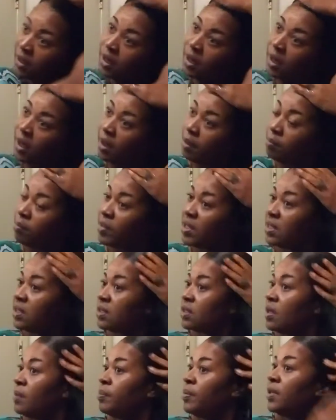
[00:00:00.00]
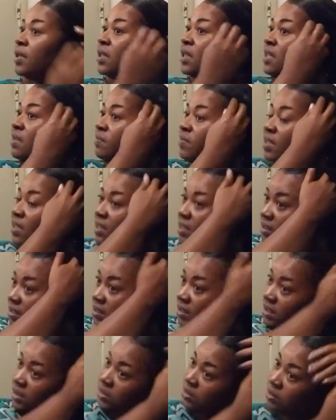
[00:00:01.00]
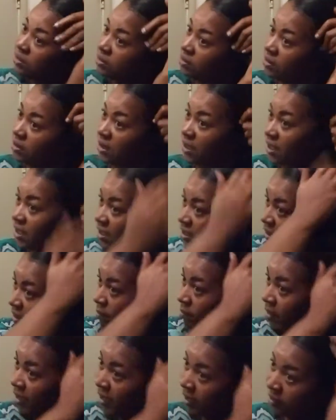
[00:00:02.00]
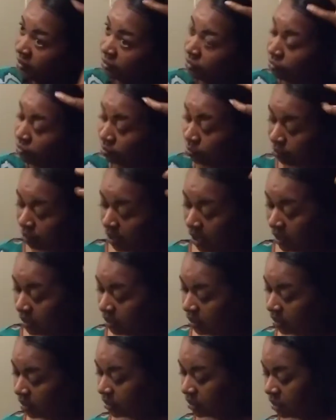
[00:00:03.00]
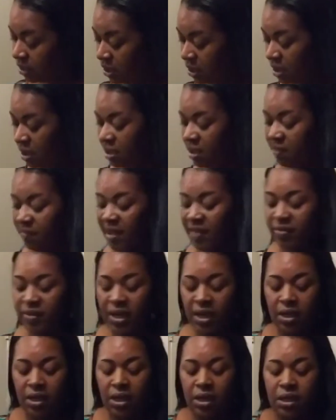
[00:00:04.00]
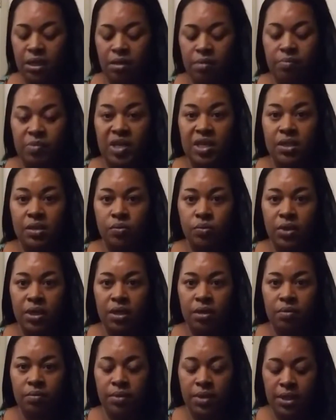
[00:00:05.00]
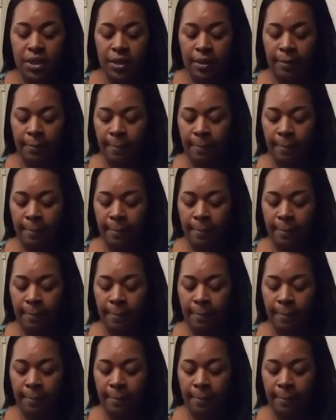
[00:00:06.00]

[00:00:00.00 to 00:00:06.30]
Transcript: I mixed up a leave-in conditioner as I buy new products. If I think that they'll mix well with it,